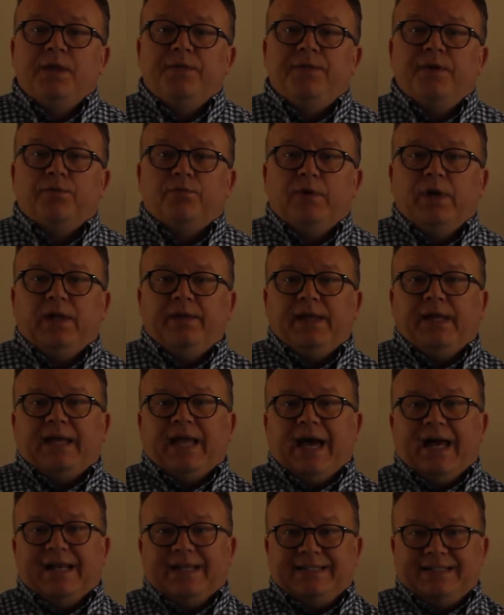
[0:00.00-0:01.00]
that really
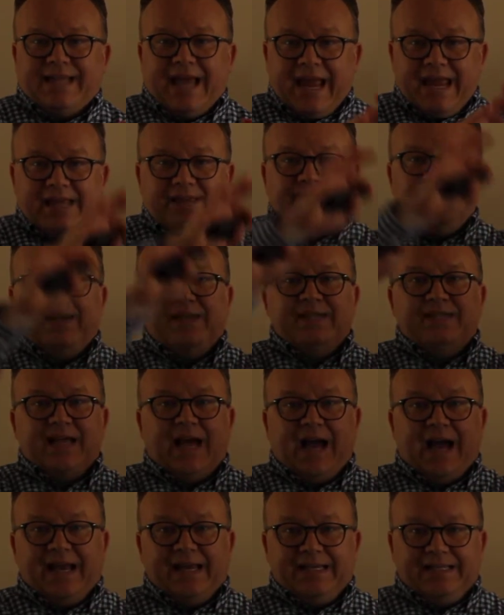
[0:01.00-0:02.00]
kind of take these
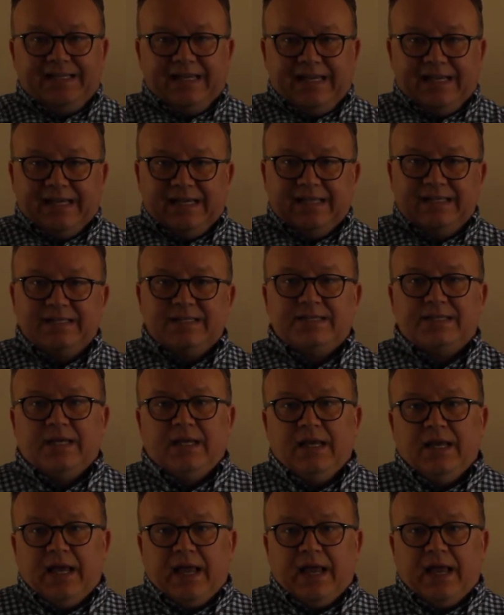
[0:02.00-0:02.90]
ideas